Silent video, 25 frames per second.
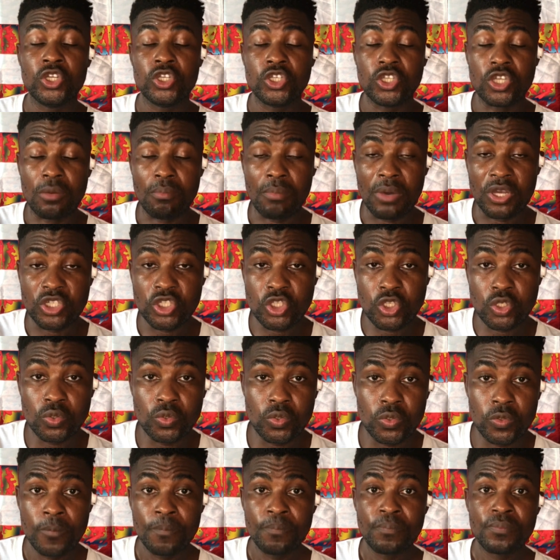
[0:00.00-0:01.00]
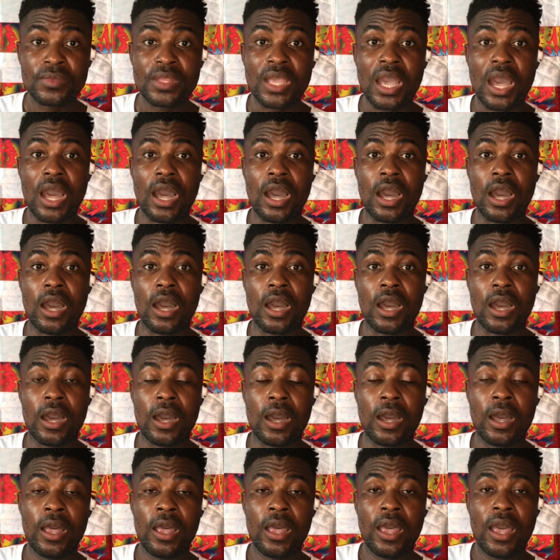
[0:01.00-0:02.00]
Number two,
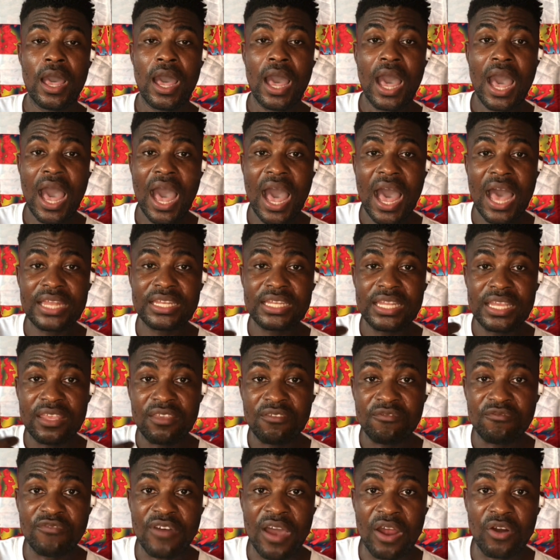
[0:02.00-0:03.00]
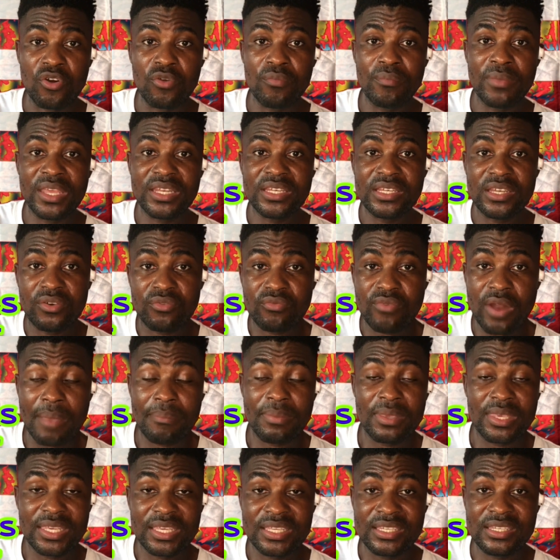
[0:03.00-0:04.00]
uh, how the environment the
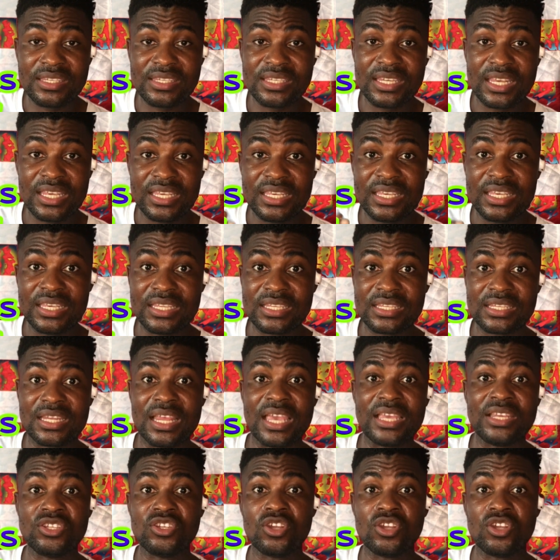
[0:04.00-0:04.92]
rabbit is staying is like.